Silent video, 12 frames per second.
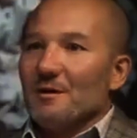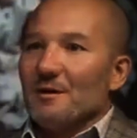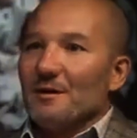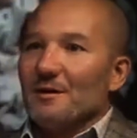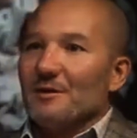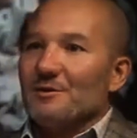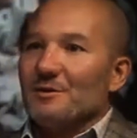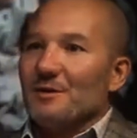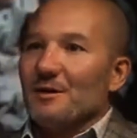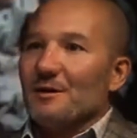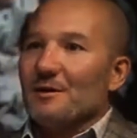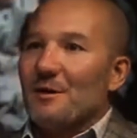And I just
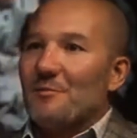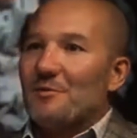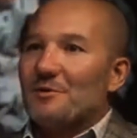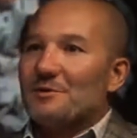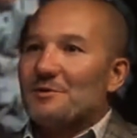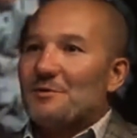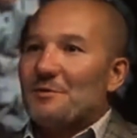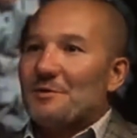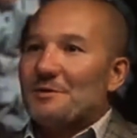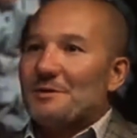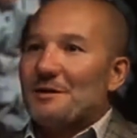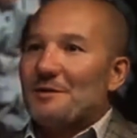got a couple of
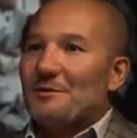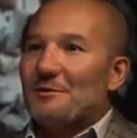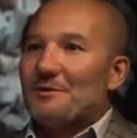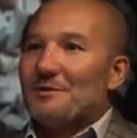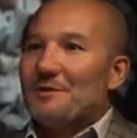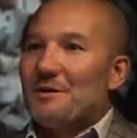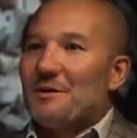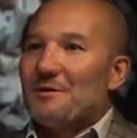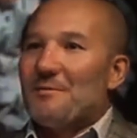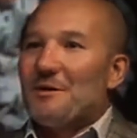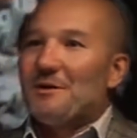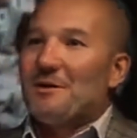stories that I heard you talk
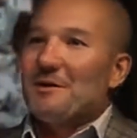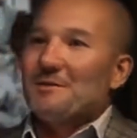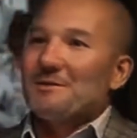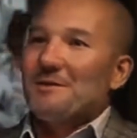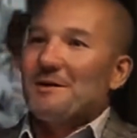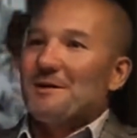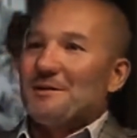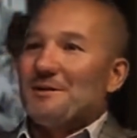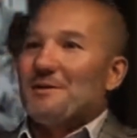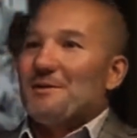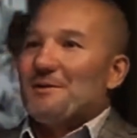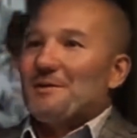about last night at
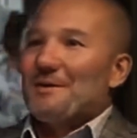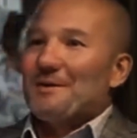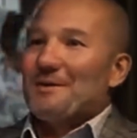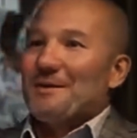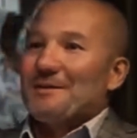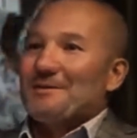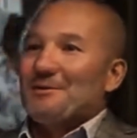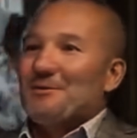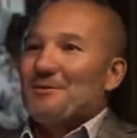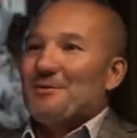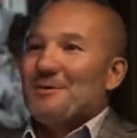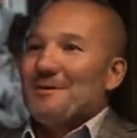dinner that I'd like
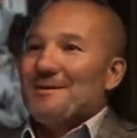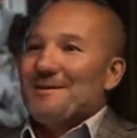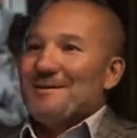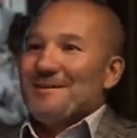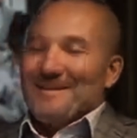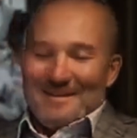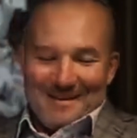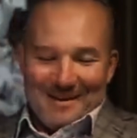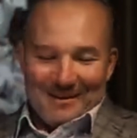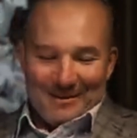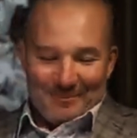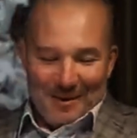to
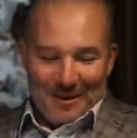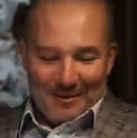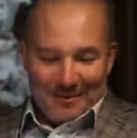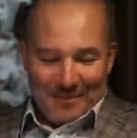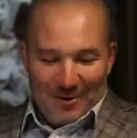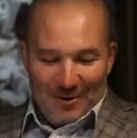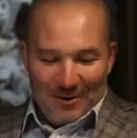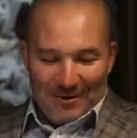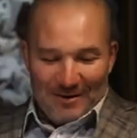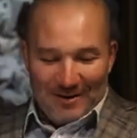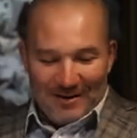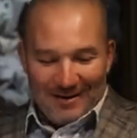expound
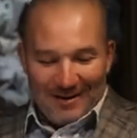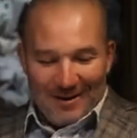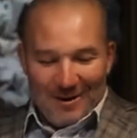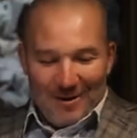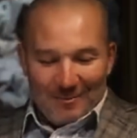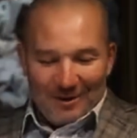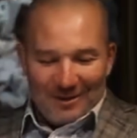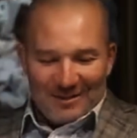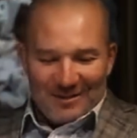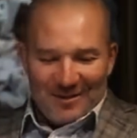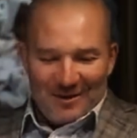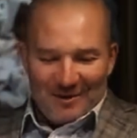upon. But let's
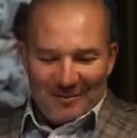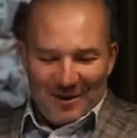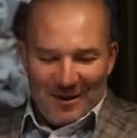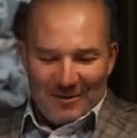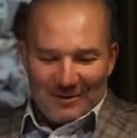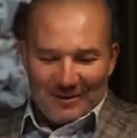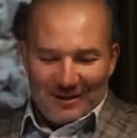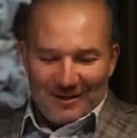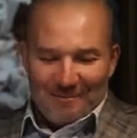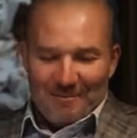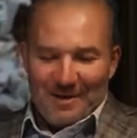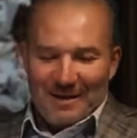talk about
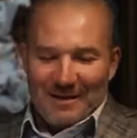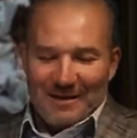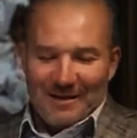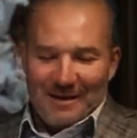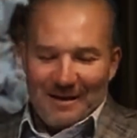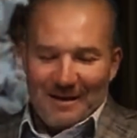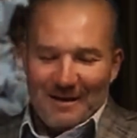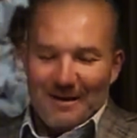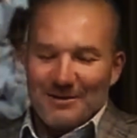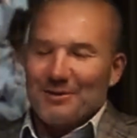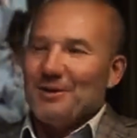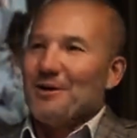making
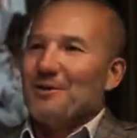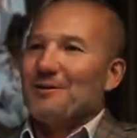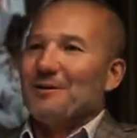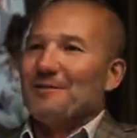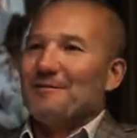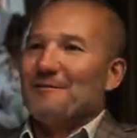hot chocolate in